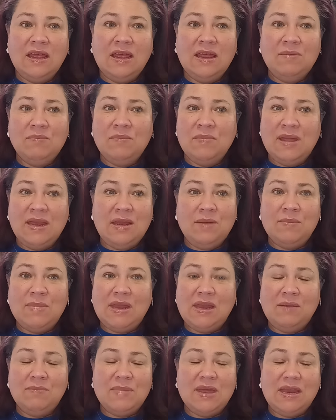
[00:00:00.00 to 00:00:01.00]
in many,
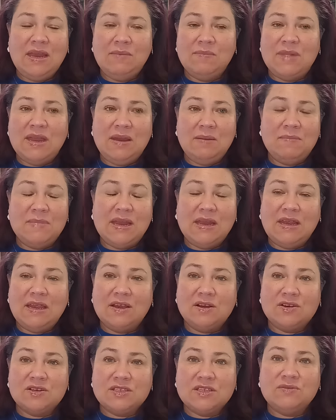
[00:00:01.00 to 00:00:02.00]
many, many, many, many
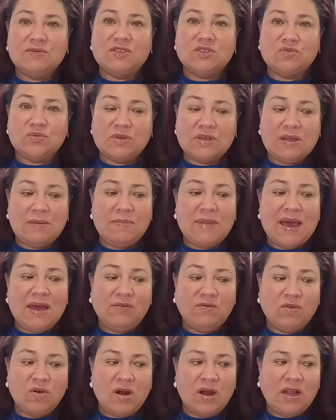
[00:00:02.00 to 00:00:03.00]
years. It was really
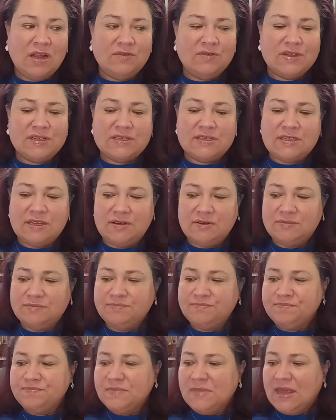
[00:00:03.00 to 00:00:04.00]
bad for all of us. So
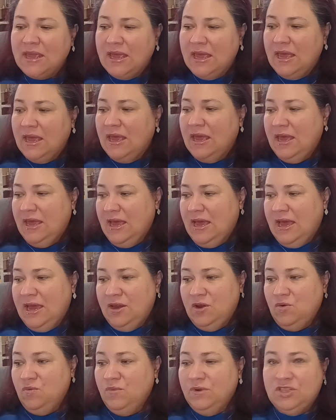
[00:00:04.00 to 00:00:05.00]

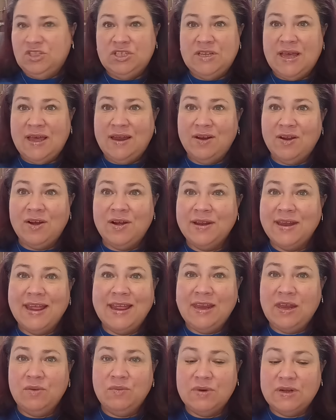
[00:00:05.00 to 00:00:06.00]
I don't wish that on
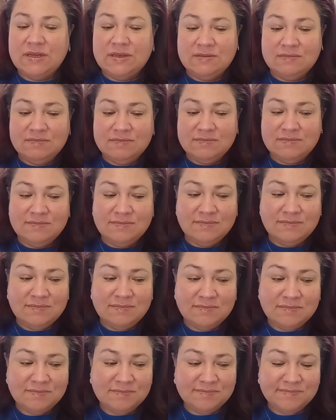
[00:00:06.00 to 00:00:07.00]
anyone.
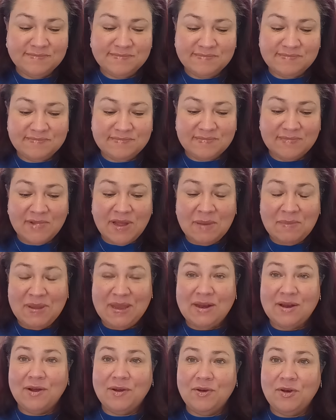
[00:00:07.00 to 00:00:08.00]
I
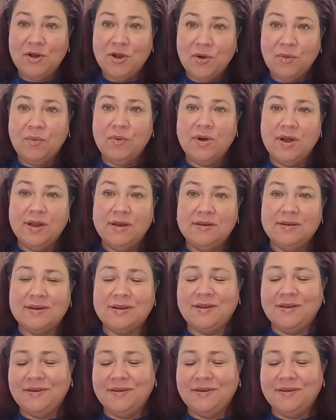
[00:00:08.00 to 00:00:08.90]
mean, on no one.